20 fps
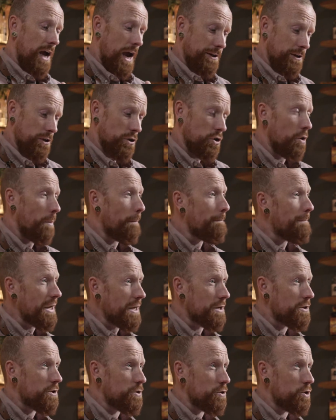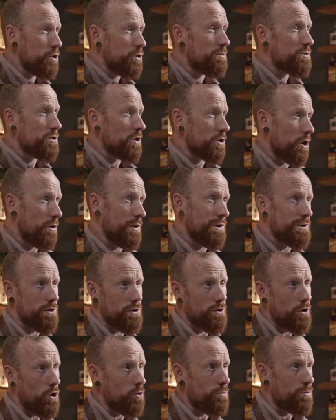I can cut big cubes that go into
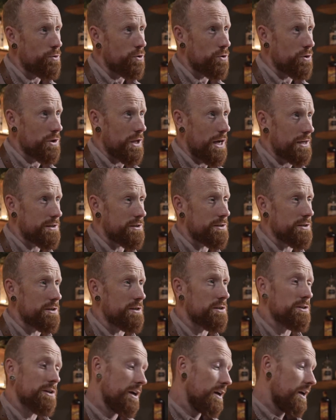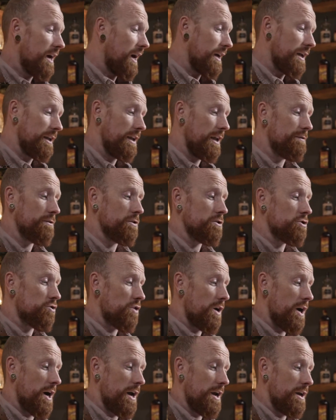low ball glasses. I can even
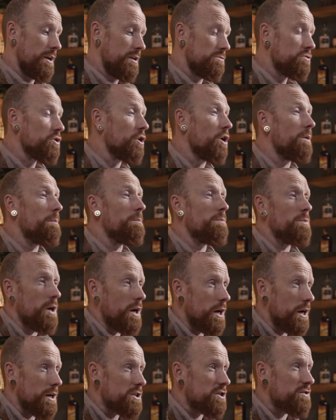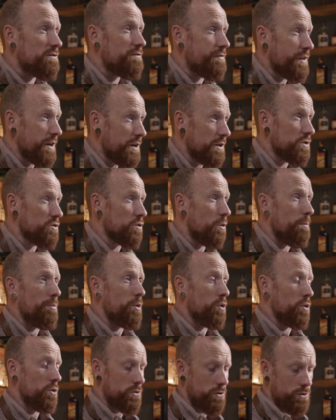try cut spheres or
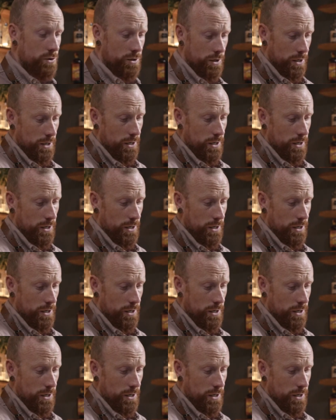balls.